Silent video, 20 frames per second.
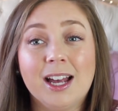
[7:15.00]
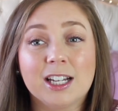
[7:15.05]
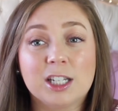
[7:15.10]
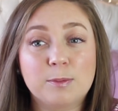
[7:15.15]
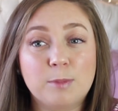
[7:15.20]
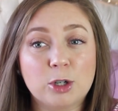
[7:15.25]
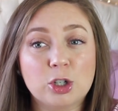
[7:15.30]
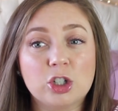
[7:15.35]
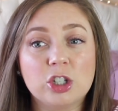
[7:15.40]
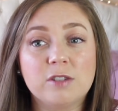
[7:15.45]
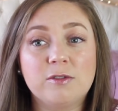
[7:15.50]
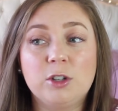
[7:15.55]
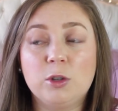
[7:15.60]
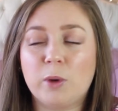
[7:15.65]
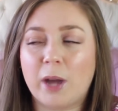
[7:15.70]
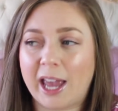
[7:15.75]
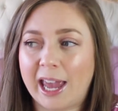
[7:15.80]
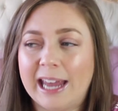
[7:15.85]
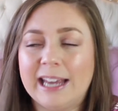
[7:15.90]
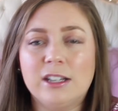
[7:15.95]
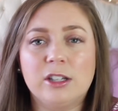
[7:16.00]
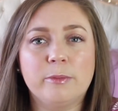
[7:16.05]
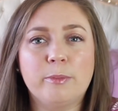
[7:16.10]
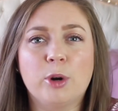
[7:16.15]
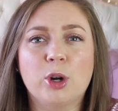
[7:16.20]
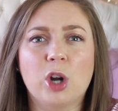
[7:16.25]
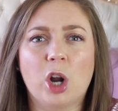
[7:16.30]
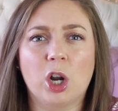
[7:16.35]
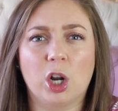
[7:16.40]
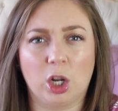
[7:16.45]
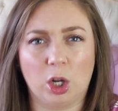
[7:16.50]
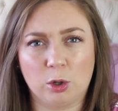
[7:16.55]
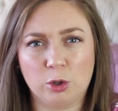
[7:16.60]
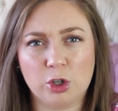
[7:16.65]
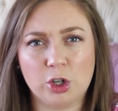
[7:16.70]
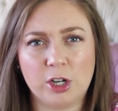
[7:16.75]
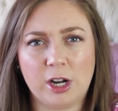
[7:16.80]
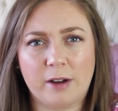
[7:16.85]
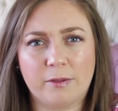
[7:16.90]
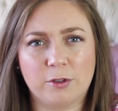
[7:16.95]
Especially if you hate to put on
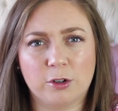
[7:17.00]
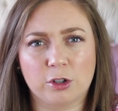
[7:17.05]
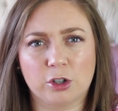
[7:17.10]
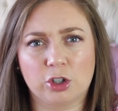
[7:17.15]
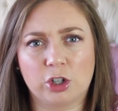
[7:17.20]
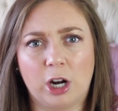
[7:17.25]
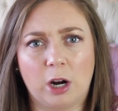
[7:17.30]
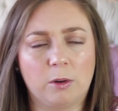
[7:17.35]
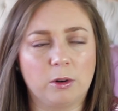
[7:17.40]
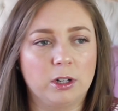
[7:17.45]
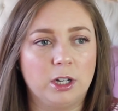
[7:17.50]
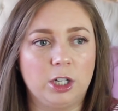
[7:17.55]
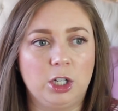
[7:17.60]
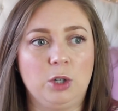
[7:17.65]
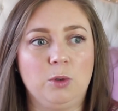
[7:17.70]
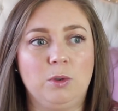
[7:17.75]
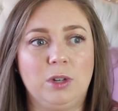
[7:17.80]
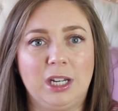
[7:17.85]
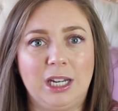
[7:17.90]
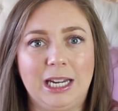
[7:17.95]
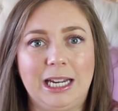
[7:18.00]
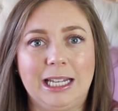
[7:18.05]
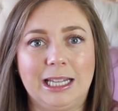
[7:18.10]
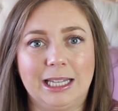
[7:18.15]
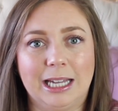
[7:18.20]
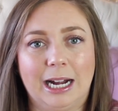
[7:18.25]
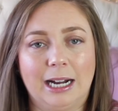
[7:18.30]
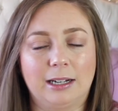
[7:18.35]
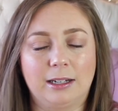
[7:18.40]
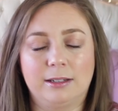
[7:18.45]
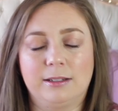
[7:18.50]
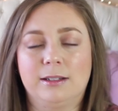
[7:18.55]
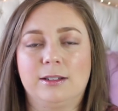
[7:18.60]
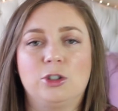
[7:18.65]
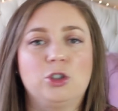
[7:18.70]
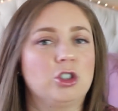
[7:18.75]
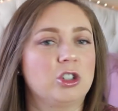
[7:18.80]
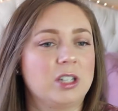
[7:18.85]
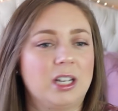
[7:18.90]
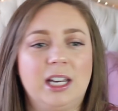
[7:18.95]
lotion after the shower, like you need that, because it's
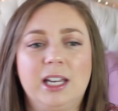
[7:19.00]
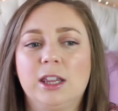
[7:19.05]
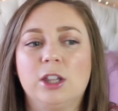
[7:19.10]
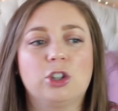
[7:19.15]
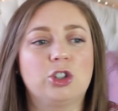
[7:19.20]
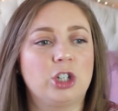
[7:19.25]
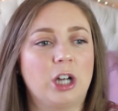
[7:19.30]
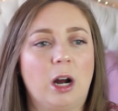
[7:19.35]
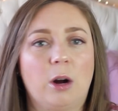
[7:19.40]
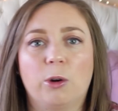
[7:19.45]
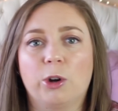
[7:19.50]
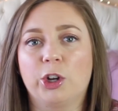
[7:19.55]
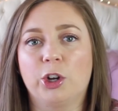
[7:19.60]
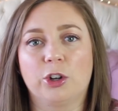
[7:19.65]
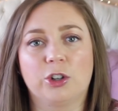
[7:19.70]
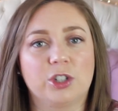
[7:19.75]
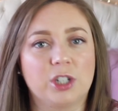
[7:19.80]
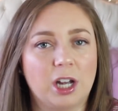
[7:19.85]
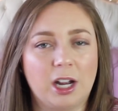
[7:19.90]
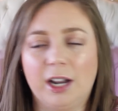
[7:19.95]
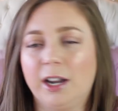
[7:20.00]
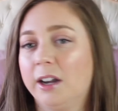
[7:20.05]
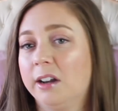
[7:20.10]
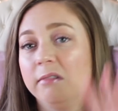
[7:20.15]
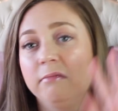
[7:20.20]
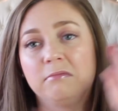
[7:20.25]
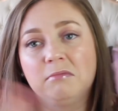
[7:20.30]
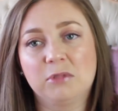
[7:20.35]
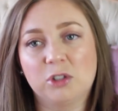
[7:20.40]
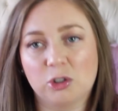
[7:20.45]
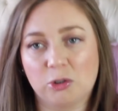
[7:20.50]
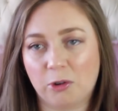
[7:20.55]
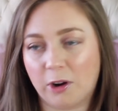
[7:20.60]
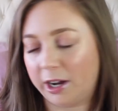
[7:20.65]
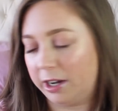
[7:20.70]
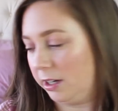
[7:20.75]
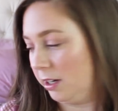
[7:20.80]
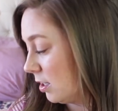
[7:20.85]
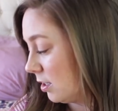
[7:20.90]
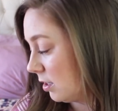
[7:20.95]
just in the shower, you're done. It's
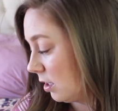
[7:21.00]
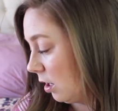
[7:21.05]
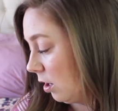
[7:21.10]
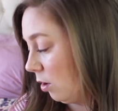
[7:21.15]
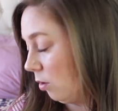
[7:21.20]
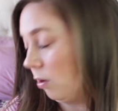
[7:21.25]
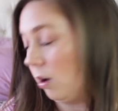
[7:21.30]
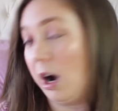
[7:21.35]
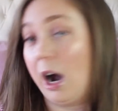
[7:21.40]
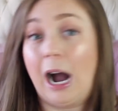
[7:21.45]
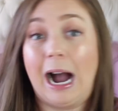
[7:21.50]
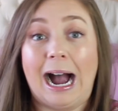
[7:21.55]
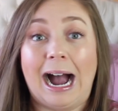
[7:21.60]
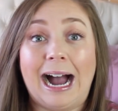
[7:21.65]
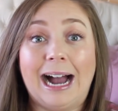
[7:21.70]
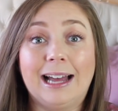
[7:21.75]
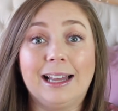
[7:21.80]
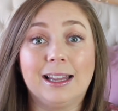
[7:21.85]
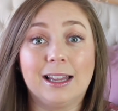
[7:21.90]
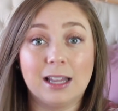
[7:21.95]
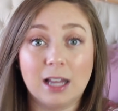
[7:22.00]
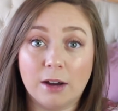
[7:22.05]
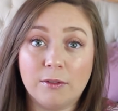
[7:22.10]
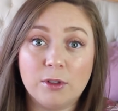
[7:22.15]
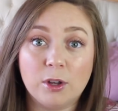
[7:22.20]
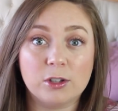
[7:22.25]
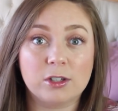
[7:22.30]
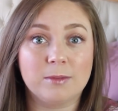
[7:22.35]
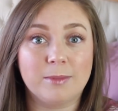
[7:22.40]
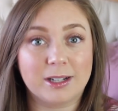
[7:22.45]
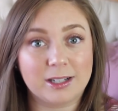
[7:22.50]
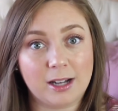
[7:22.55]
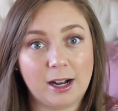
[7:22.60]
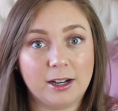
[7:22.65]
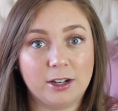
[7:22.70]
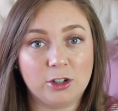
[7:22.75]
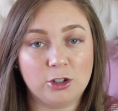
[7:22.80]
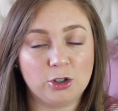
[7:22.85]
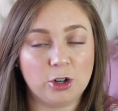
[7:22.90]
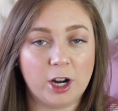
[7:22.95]
great. So I love those. I'm
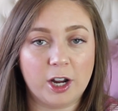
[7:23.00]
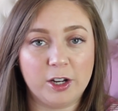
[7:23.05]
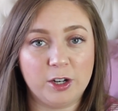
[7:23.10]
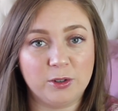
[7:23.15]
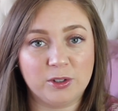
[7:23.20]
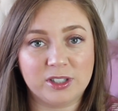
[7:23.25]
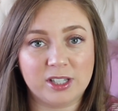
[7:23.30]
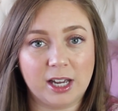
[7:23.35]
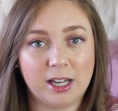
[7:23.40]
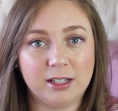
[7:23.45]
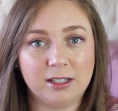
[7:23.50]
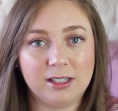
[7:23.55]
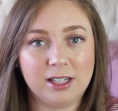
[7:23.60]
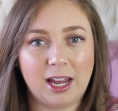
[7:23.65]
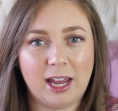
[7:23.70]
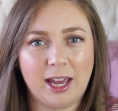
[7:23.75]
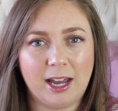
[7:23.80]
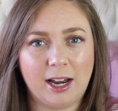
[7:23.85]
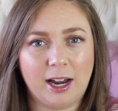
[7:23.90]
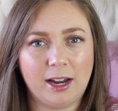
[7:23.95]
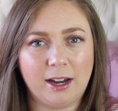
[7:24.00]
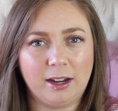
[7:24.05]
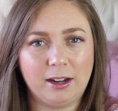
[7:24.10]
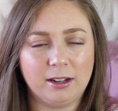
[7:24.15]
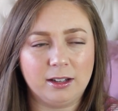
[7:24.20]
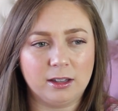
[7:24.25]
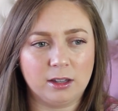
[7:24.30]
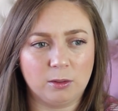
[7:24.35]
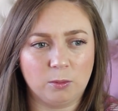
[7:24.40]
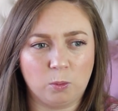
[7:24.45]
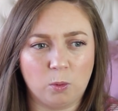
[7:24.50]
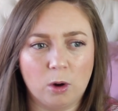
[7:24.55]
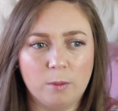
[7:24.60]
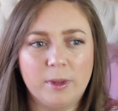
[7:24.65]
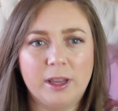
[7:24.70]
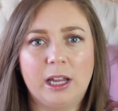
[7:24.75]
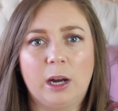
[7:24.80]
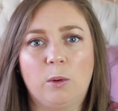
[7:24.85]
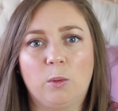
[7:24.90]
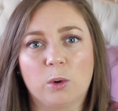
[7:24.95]
excited to try a new scent, and I the
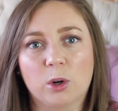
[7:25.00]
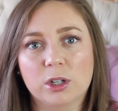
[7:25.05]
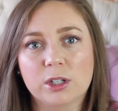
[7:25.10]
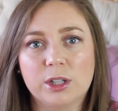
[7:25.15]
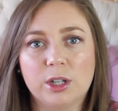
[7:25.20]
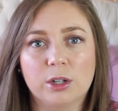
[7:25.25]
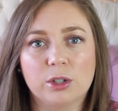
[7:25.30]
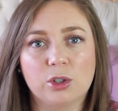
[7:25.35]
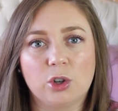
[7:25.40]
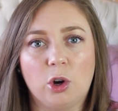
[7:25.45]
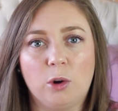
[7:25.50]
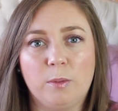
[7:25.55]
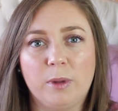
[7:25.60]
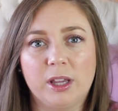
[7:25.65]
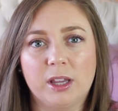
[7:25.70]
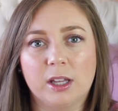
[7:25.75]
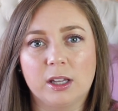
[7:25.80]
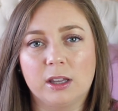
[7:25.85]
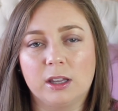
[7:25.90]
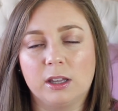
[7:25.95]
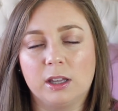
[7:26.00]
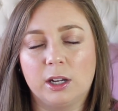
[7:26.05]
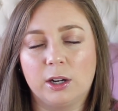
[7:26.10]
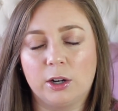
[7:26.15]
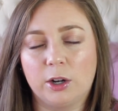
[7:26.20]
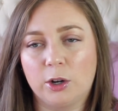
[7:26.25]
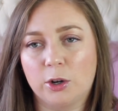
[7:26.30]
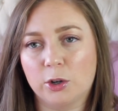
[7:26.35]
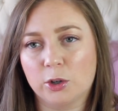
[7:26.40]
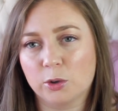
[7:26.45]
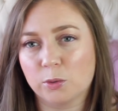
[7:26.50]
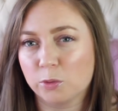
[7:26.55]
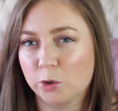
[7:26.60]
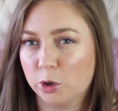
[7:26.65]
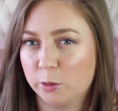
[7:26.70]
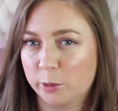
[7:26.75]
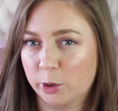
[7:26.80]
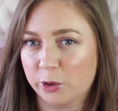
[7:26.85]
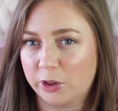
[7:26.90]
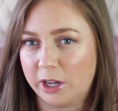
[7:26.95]
woman that worked there told me that they heard a
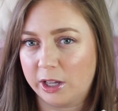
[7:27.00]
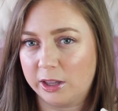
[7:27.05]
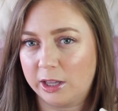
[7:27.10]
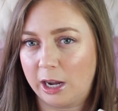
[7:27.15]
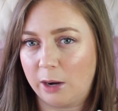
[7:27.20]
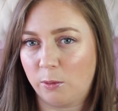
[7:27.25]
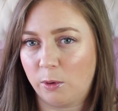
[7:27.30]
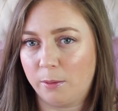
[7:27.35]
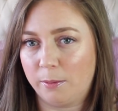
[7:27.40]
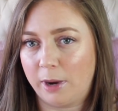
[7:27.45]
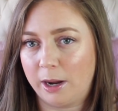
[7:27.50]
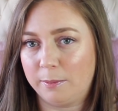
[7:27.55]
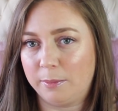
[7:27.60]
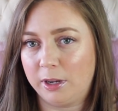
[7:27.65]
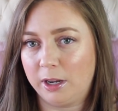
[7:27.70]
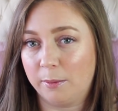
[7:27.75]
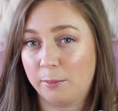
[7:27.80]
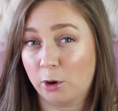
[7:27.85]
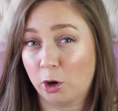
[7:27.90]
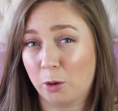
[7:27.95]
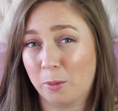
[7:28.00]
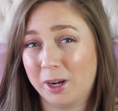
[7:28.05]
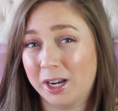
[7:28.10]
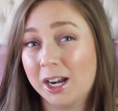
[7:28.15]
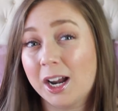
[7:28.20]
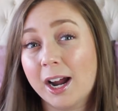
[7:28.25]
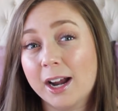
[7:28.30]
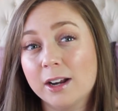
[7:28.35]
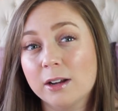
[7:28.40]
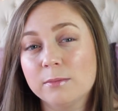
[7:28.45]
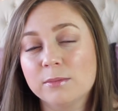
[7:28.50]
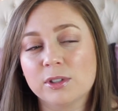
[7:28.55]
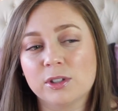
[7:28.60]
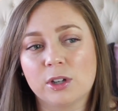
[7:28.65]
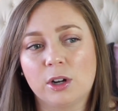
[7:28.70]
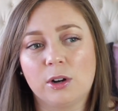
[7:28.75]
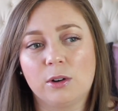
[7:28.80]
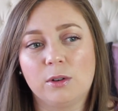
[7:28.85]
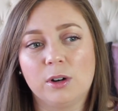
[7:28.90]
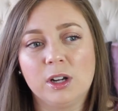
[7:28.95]
rumor that that one might be a permanent item,
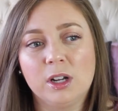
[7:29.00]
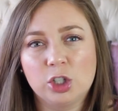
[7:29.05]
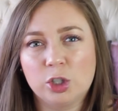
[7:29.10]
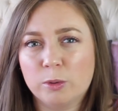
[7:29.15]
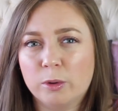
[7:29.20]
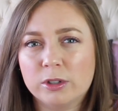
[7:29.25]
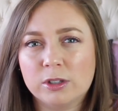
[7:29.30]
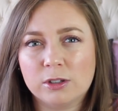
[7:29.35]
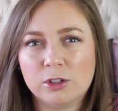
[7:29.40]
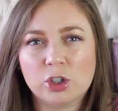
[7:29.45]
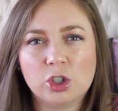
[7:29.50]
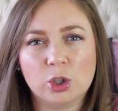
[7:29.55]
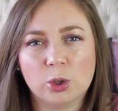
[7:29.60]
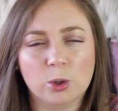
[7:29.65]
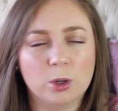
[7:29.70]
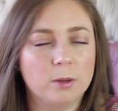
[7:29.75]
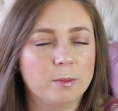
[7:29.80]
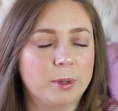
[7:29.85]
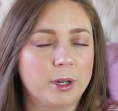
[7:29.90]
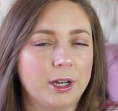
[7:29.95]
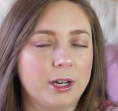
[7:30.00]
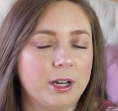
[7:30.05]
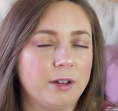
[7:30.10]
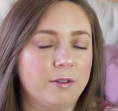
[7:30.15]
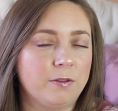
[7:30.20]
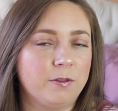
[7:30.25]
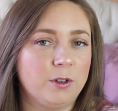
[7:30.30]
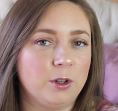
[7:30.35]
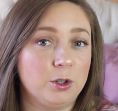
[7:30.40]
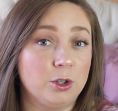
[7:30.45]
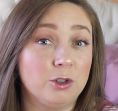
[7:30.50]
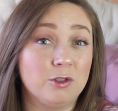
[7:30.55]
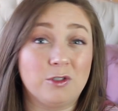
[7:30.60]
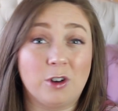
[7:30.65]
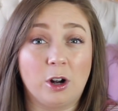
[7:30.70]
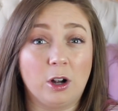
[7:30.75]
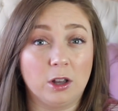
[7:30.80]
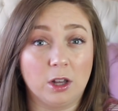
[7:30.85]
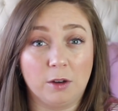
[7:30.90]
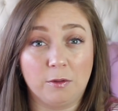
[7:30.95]
so she wasn't sure, but if you do
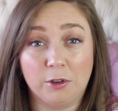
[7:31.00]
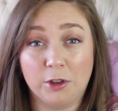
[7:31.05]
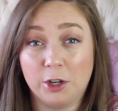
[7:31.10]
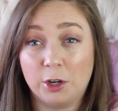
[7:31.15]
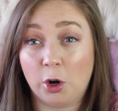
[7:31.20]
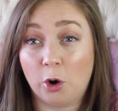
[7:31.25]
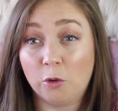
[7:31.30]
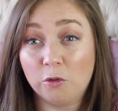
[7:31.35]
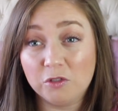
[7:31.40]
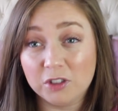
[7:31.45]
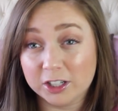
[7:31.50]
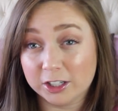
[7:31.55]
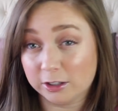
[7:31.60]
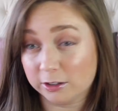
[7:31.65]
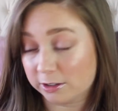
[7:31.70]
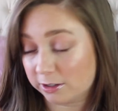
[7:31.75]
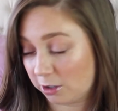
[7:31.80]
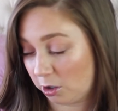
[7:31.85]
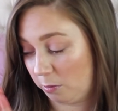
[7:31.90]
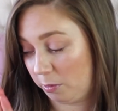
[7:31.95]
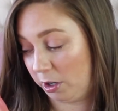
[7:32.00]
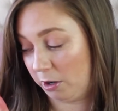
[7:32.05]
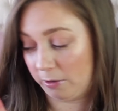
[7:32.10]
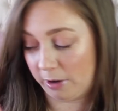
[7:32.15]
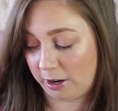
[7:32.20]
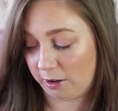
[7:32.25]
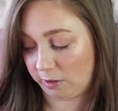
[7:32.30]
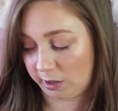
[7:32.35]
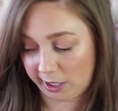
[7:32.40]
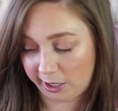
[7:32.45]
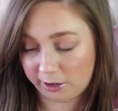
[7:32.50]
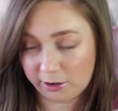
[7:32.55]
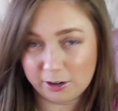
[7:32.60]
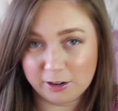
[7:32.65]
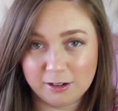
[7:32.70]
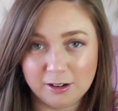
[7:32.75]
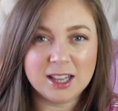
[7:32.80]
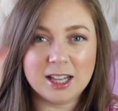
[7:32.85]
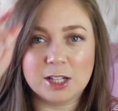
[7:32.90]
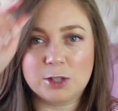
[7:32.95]
fall in love with it, hopefully it'll still be around
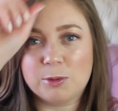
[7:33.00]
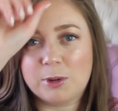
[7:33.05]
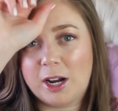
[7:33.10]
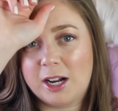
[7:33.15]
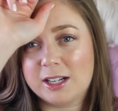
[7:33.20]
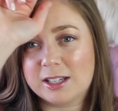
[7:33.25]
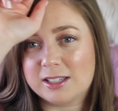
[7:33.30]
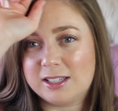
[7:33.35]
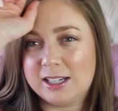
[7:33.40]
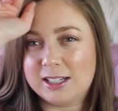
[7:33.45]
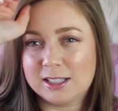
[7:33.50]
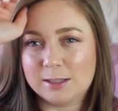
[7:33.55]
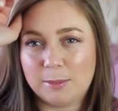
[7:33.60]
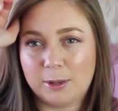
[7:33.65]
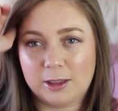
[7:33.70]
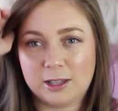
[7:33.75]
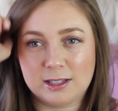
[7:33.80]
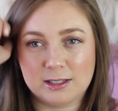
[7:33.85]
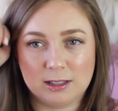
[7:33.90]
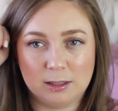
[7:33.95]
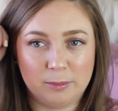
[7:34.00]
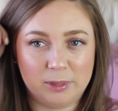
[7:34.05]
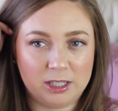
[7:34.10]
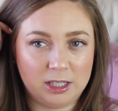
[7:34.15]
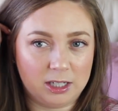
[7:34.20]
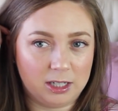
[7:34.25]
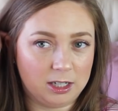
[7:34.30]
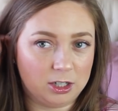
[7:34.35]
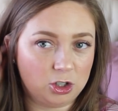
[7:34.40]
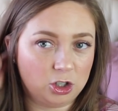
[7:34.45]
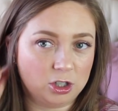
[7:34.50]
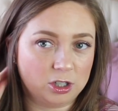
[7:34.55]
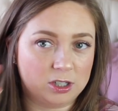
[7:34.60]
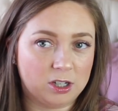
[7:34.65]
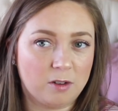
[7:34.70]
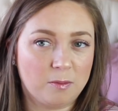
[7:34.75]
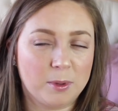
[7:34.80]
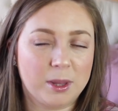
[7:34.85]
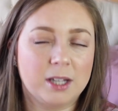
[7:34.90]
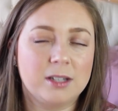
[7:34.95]
later. That's what kind of stinks about these limited edition
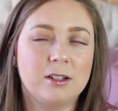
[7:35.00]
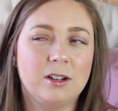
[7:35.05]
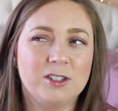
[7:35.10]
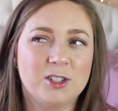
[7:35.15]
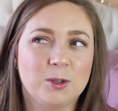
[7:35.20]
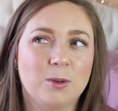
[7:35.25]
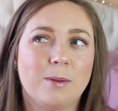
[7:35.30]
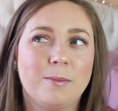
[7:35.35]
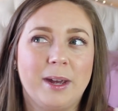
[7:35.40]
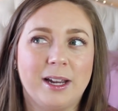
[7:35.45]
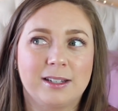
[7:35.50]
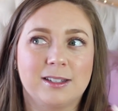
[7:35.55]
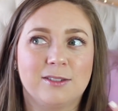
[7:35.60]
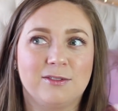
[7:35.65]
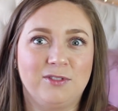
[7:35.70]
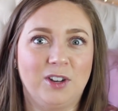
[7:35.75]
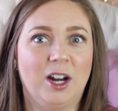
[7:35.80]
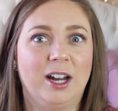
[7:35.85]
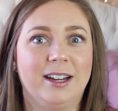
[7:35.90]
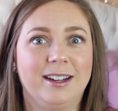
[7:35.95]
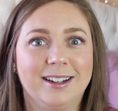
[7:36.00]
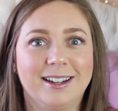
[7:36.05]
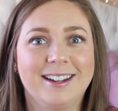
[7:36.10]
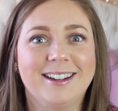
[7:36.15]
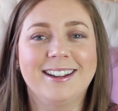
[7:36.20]
stuff, but that's also what makes it fun.